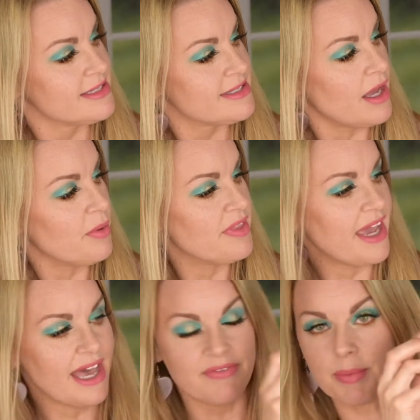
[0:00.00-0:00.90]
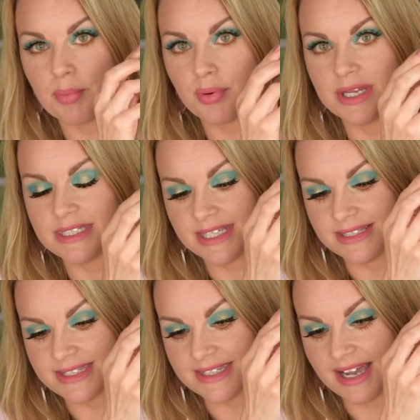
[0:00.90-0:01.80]
So they have a print
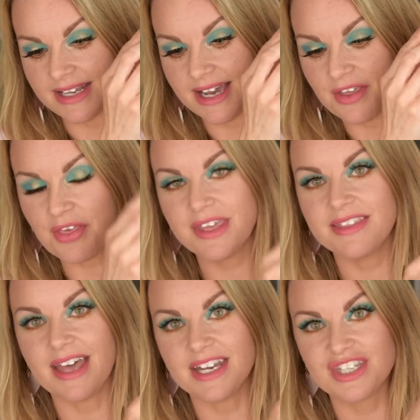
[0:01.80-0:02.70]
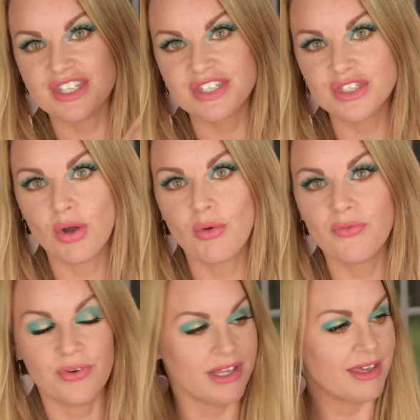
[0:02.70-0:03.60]
inside. I think that is so
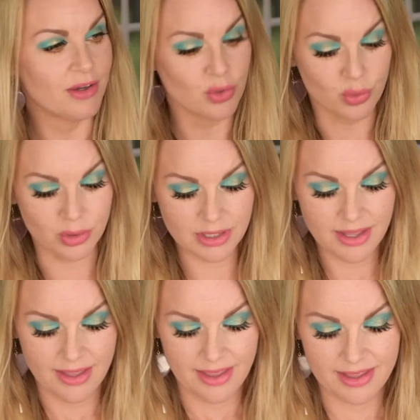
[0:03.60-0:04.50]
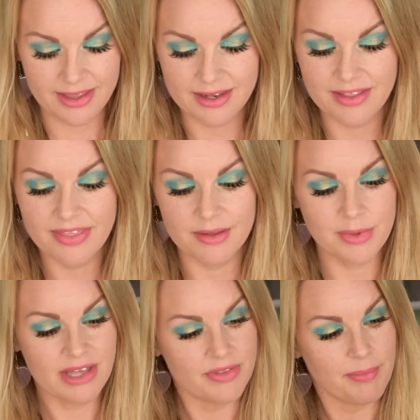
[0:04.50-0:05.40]
freaking cool. And then we have the